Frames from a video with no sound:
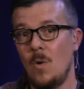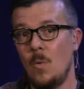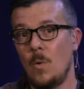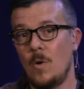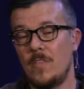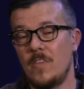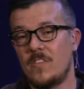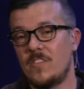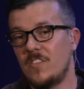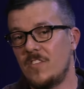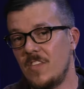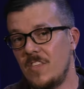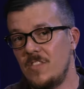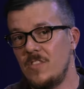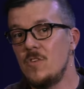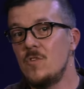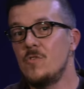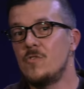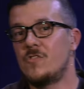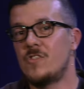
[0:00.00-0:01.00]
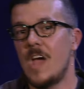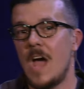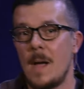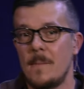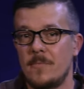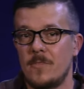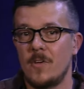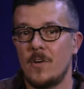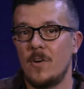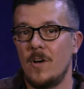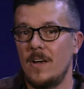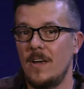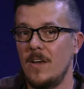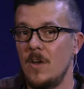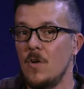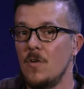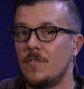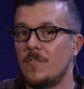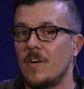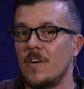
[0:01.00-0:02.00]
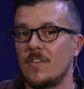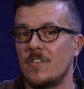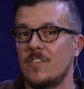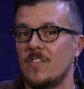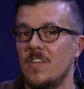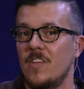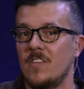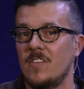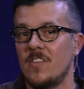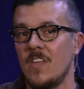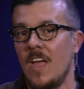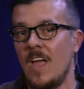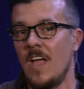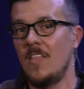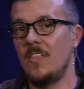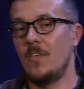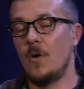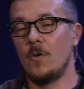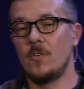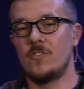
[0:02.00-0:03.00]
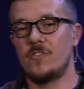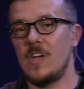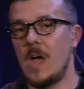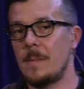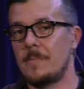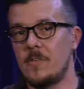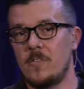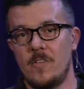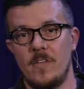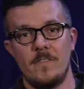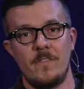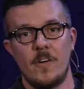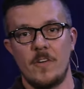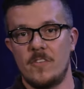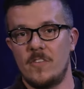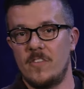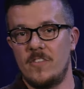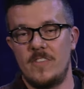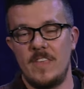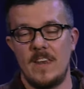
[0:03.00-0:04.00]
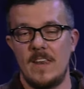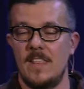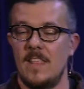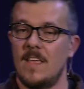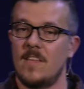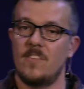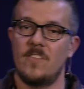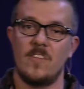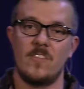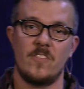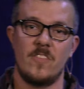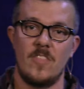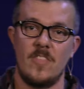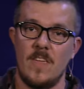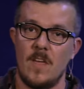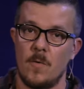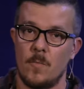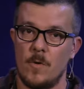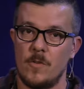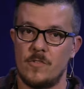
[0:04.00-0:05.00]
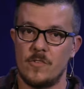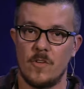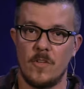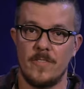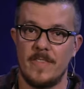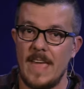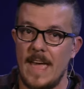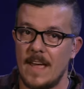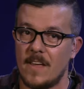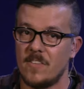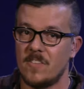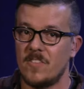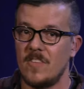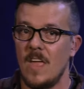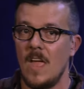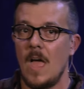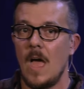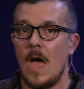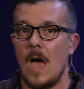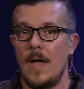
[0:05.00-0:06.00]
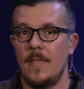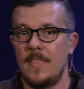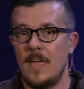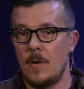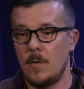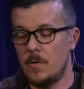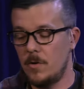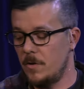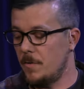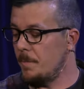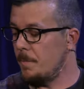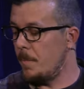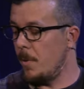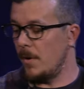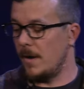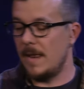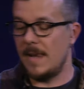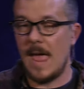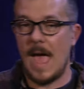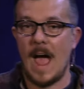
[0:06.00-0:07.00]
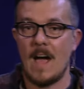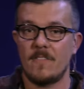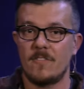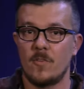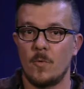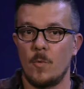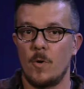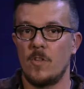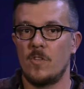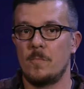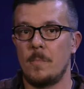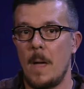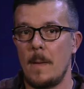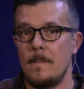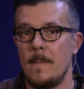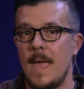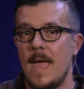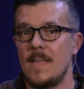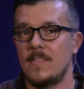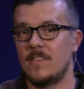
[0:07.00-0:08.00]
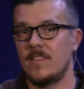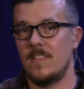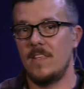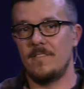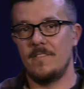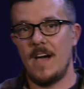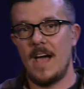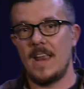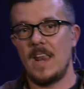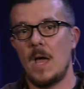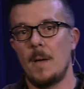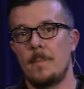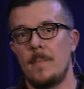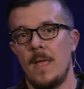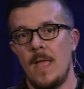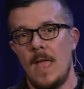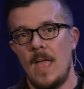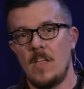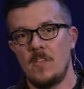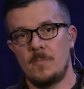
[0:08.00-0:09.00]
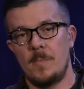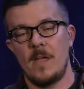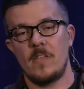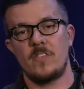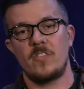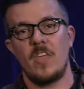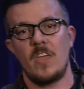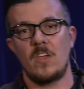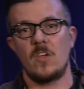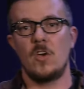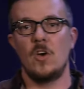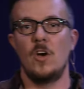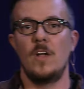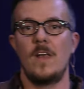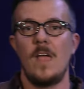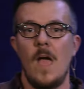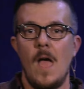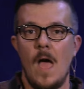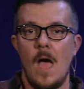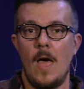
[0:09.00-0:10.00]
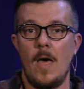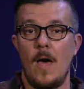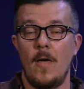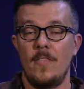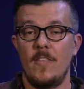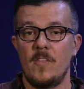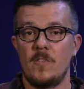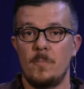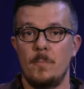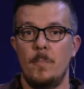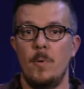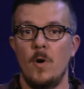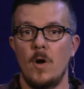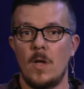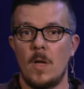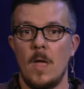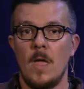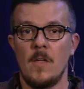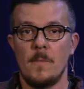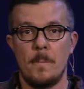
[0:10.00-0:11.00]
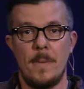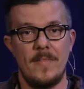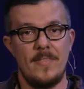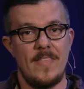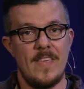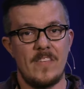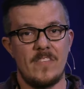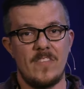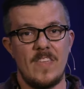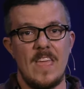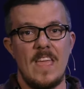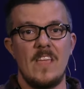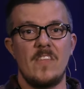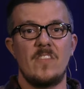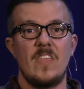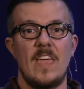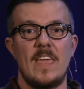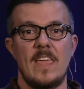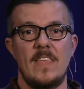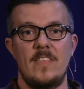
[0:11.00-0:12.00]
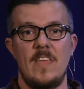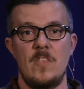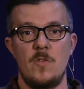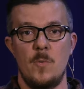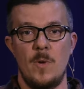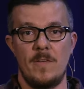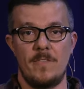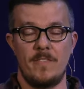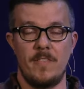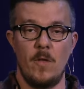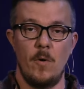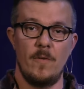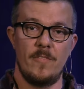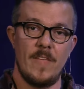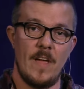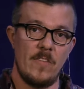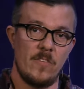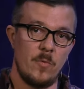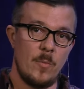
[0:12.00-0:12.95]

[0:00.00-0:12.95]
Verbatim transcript: Or this is a new chapter and new verses. Those chapters and verses didn't exist in the original text. Uh, they were put in afterwards by man to divide up as best they could uh, this book. But this is a continuous flow of thought.